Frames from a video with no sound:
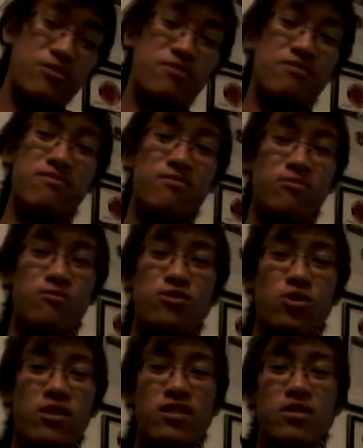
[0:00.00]
you
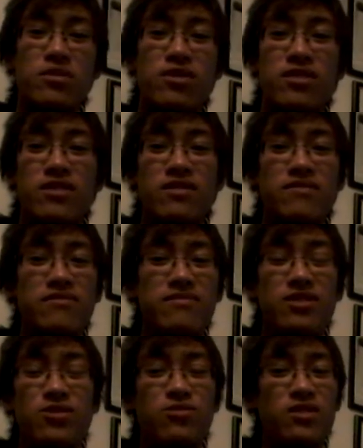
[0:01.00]
join the community,
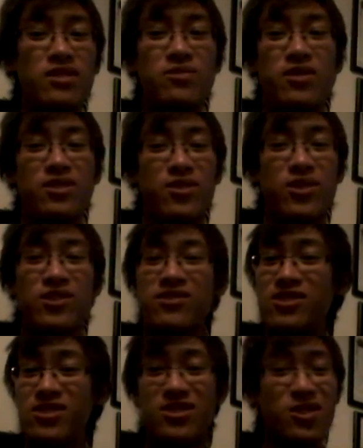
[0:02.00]
you really want to learn,
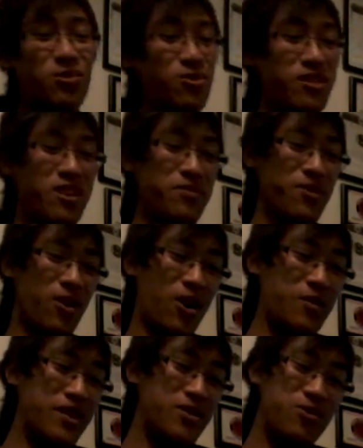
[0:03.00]
just go to a couple
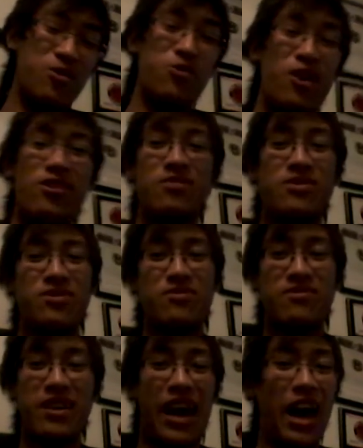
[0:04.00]
car meets. We'll welcome
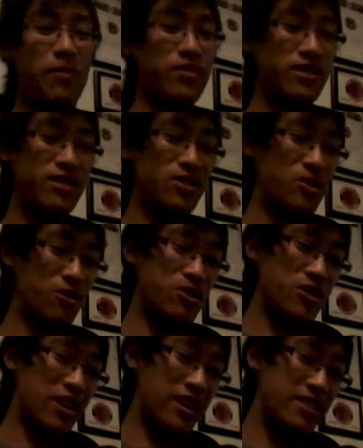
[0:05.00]
you happily and
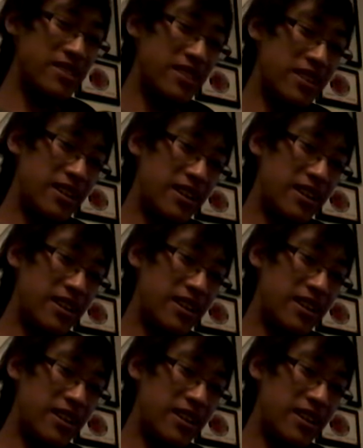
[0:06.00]
socialize.